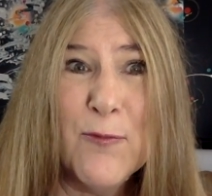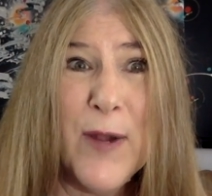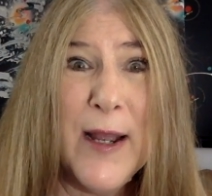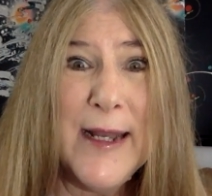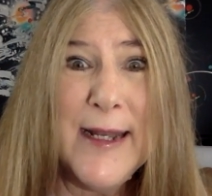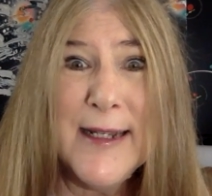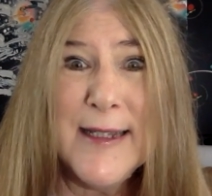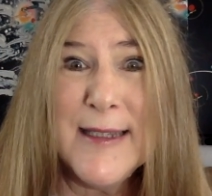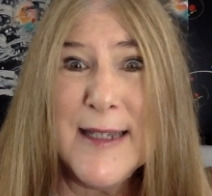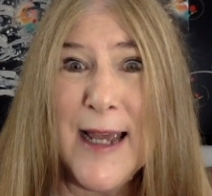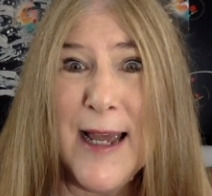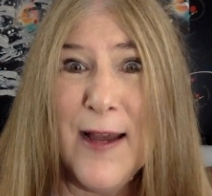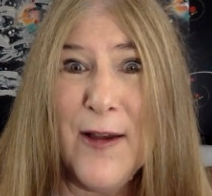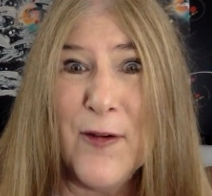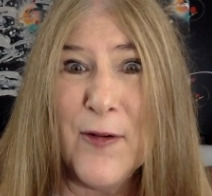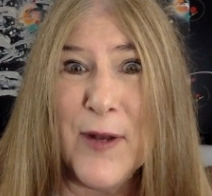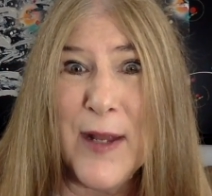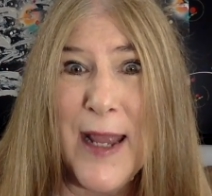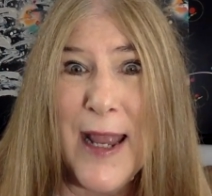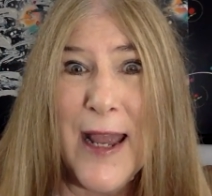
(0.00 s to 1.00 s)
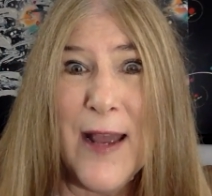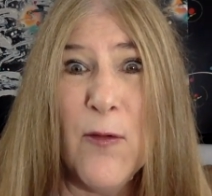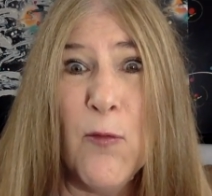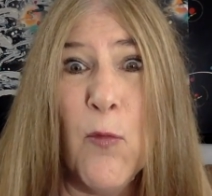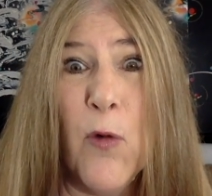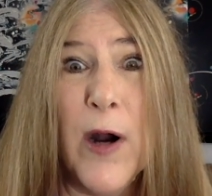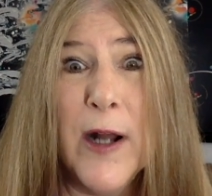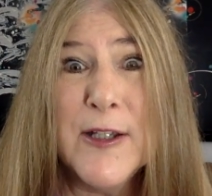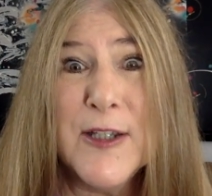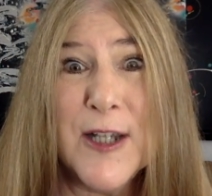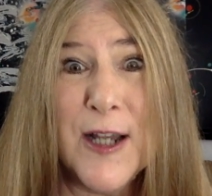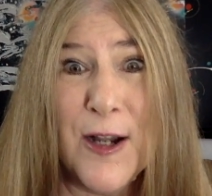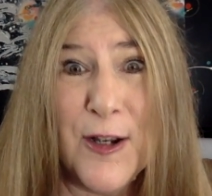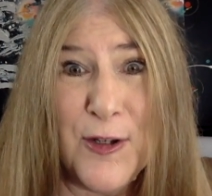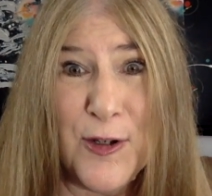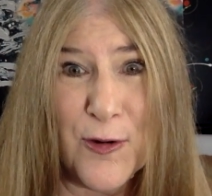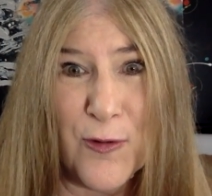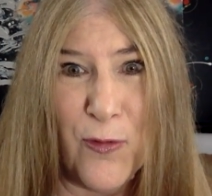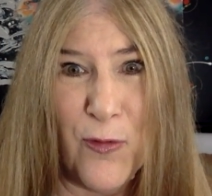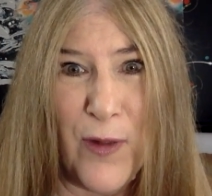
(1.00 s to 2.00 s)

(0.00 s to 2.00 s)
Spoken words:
Write it down and watch how your